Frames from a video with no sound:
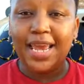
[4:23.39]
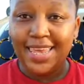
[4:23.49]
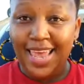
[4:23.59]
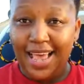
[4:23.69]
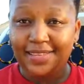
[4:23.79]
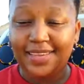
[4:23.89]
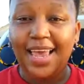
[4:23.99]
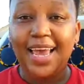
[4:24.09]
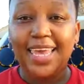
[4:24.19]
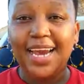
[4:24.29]
Yes,
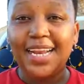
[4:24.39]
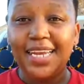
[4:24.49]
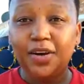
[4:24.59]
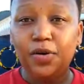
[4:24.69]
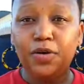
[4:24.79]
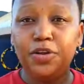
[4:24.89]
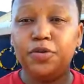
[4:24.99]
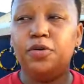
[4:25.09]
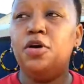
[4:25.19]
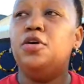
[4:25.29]
he can include
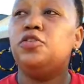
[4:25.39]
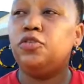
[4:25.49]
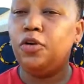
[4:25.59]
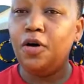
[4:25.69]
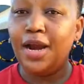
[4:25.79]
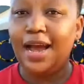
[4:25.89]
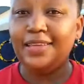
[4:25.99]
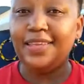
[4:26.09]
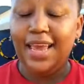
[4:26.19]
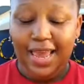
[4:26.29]
you, so long
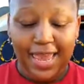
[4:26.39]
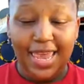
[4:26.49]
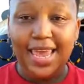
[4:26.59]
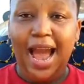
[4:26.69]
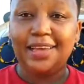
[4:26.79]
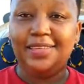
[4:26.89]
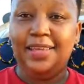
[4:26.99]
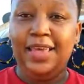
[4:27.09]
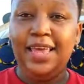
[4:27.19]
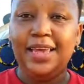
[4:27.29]
as he has
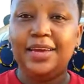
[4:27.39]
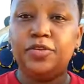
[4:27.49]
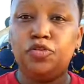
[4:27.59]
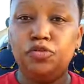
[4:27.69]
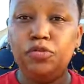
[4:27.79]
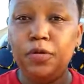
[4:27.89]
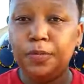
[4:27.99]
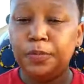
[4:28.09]
two